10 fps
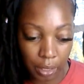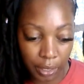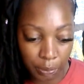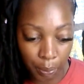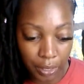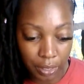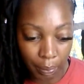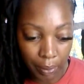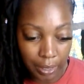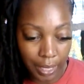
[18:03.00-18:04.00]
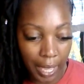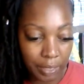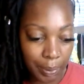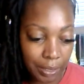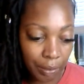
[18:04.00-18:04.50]
express some of these
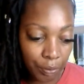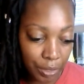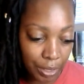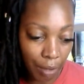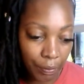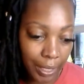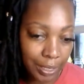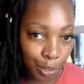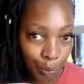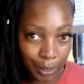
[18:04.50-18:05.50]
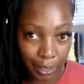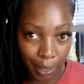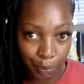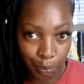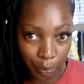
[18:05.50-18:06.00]
aspects of yourself as the queen of
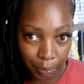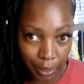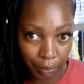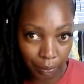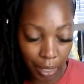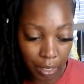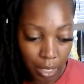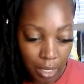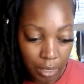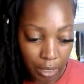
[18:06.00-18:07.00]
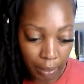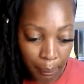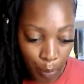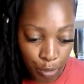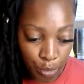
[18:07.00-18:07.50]
cups would be right the
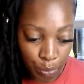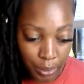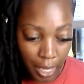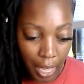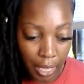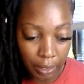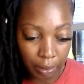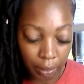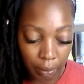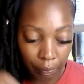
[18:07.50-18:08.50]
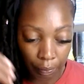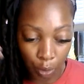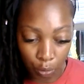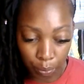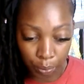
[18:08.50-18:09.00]
emotional side the
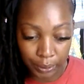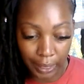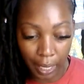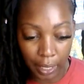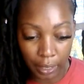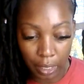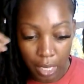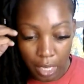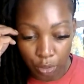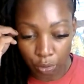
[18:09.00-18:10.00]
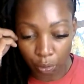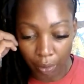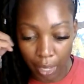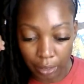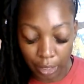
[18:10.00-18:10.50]
vulnerable side you know
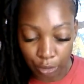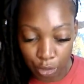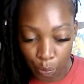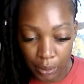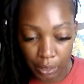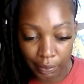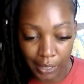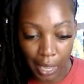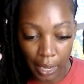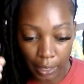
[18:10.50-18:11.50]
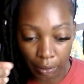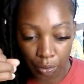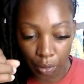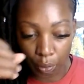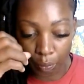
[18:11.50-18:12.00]
the, the intuitive side
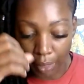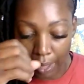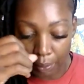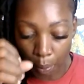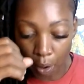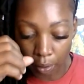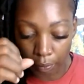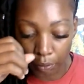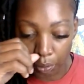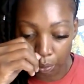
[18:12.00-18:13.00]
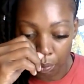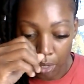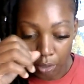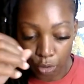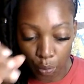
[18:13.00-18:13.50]
you know that part of you
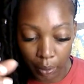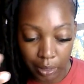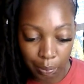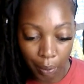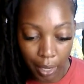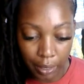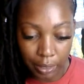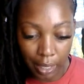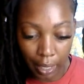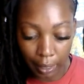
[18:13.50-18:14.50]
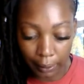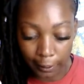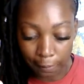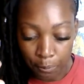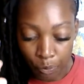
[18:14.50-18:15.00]
you express
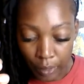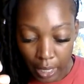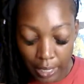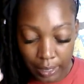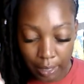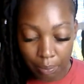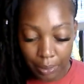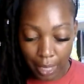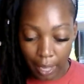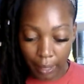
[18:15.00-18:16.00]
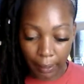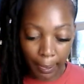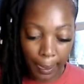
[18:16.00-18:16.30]
and it seems like